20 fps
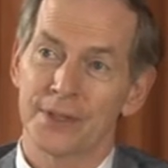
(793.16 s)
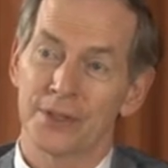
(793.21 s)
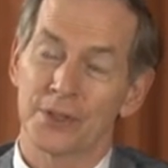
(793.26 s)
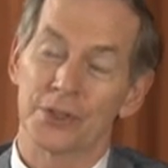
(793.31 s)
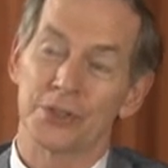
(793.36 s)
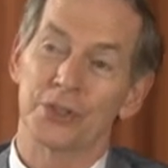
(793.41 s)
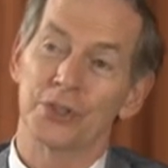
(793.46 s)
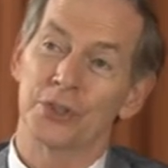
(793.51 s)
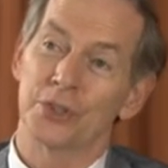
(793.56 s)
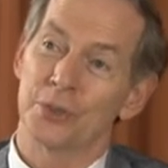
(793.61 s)

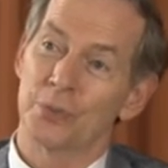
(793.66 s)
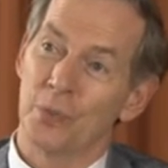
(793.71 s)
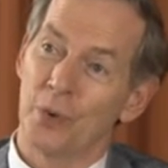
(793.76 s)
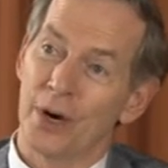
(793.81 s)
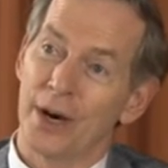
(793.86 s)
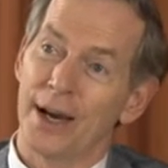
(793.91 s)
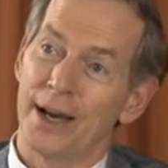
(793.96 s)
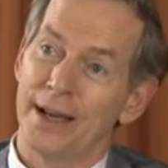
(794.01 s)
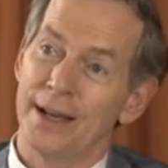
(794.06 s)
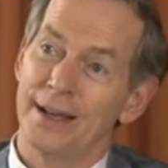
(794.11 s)
So it's a good
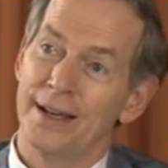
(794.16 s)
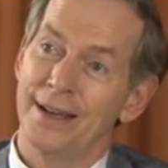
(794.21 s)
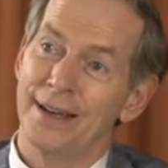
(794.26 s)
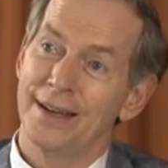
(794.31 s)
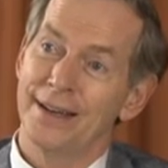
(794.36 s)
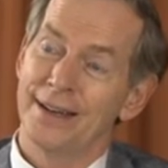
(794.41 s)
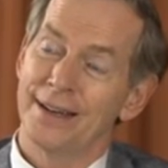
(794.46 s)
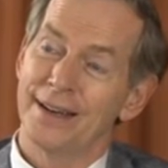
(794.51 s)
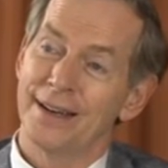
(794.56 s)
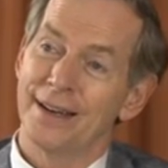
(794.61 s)
way,
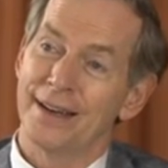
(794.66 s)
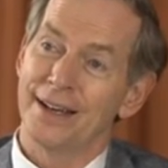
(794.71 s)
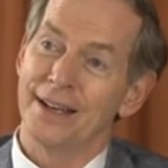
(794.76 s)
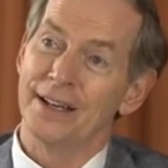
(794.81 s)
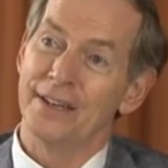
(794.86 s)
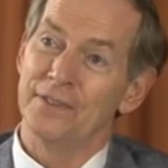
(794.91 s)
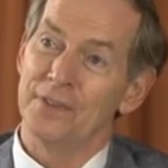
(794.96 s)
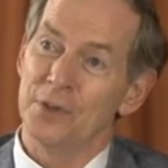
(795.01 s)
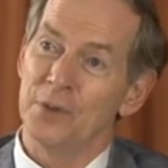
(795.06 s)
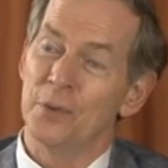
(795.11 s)

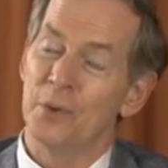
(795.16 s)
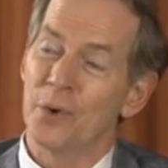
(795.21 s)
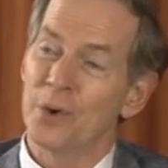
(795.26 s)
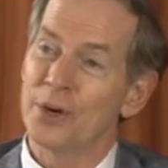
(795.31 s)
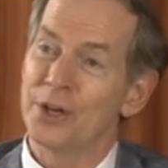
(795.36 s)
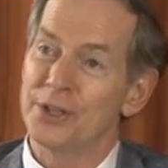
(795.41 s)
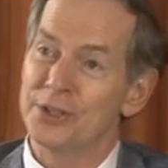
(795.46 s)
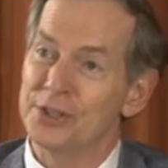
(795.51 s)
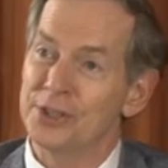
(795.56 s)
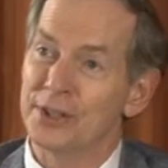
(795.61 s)
if you
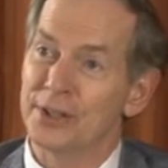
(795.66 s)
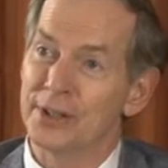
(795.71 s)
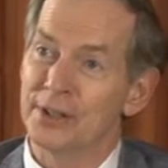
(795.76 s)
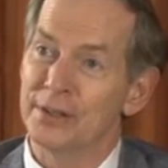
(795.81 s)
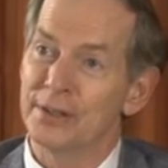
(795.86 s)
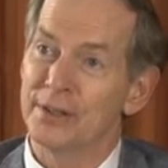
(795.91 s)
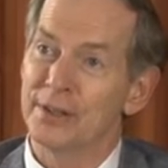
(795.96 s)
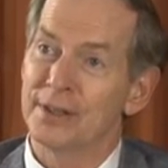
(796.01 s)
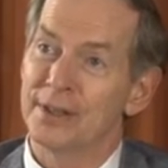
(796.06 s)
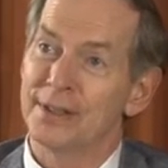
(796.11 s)
wanted
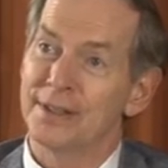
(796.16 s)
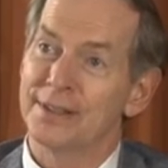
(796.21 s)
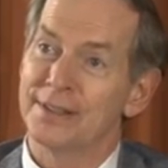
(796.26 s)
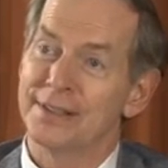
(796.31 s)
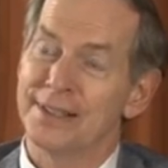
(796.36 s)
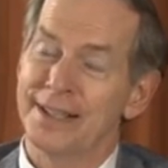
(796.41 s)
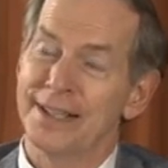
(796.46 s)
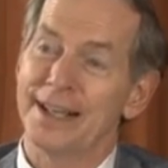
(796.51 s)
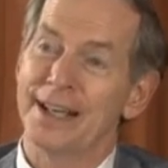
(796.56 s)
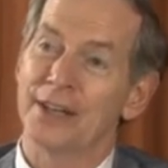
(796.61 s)
to
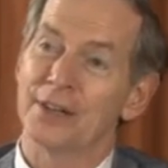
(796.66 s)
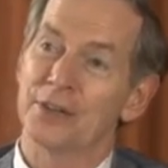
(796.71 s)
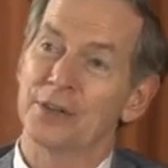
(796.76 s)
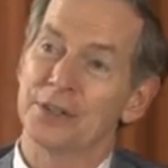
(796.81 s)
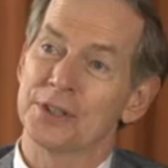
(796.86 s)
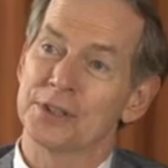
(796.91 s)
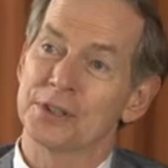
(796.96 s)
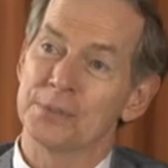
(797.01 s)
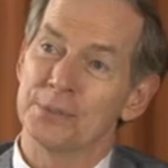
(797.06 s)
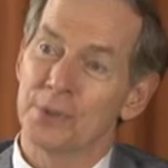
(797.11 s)

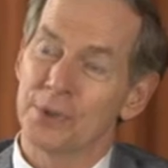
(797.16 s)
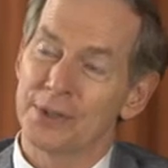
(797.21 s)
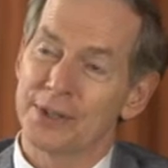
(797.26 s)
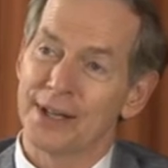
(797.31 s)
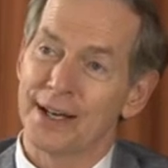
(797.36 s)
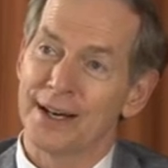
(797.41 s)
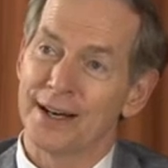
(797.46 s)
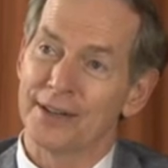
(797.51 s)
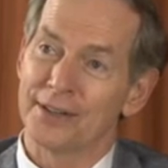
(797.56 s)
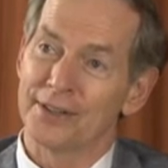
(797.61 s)
increase the
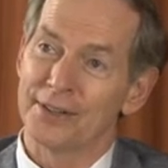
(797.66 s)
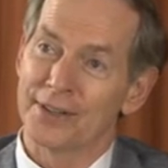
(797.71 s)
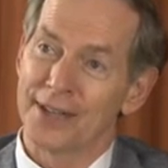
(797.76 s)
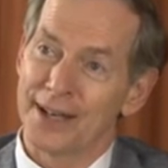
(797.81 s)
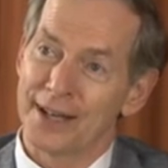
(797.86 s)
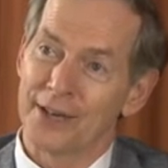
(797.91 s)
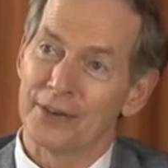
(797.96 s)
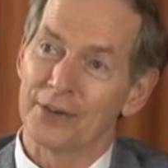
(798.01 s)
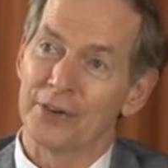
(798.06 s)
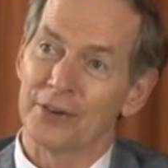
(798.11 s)
mortality of
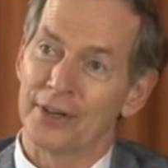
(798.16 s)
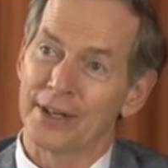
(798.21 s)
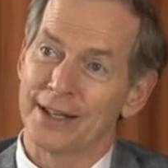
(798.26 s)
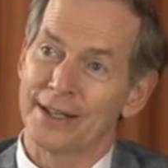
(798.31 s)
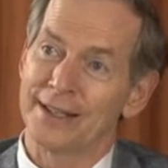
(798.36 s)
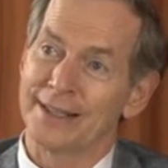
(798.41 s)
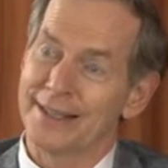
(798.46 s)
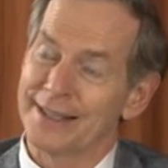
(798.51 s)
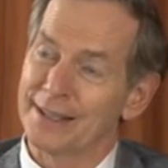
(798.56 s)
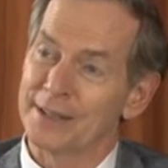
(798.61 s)
the
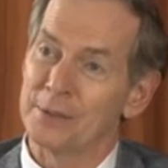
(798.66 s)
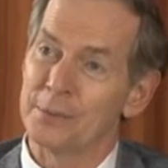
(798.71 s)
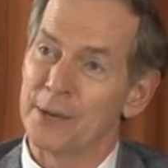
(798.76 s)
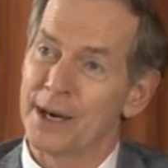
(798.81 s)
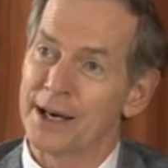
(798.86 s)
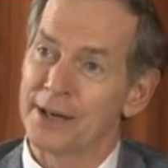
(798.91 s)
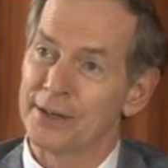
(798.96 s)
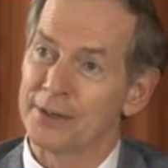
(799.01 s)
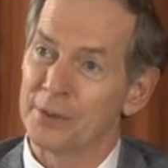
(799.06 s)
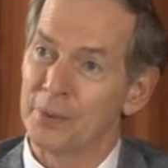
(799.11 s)
elderly and get them
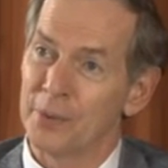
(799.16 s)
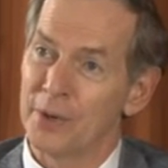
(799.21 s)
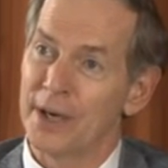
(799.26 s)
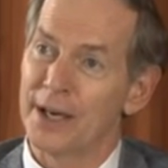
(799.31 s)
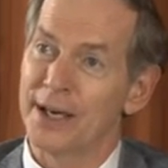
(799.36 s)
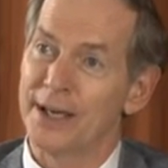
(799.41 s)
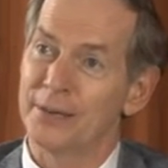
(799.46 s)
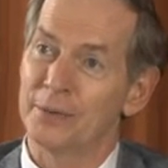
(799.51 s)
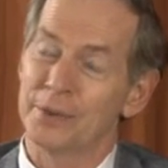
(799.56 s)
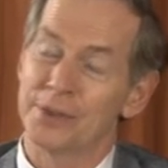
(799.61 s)
out of the
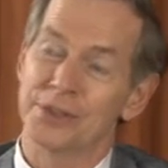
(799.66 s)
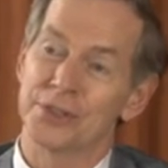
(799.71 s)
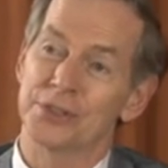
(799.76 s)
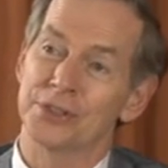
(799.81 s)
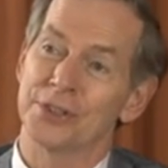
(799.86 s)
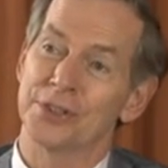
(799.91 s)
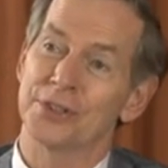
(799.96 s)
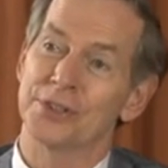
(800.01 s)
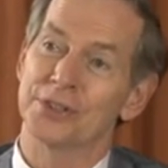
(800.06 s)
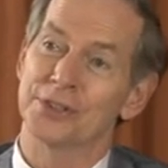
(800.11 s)
way, which
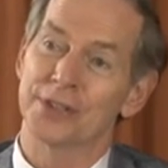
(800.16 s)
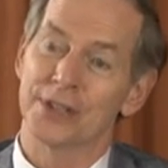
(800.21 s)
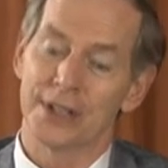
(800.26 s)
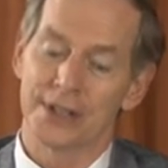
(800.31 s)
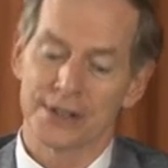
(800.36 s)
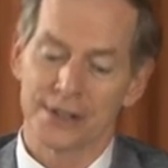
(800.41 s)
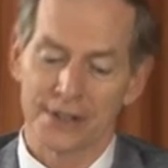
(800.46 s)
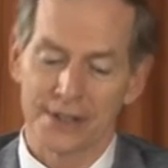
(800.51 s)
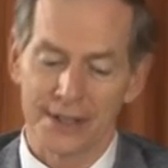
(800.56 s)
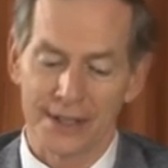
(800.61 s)
is in
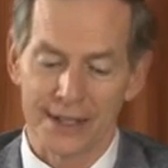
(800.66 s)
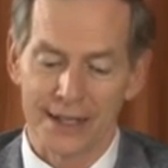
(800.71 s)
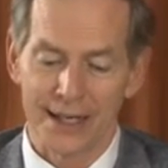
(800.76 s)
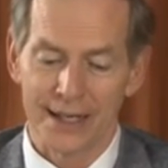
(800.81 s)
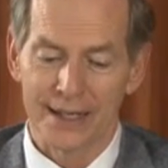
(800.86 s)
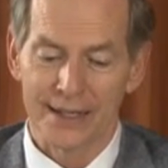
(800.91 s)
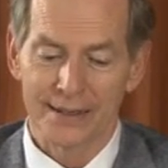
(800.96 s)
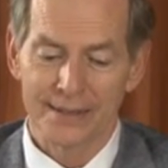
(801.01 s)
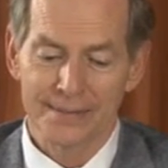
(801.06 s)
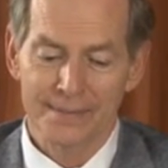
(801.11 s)
discussion
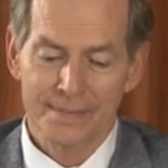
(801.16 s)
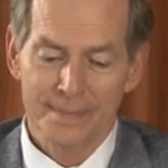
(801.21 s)
today.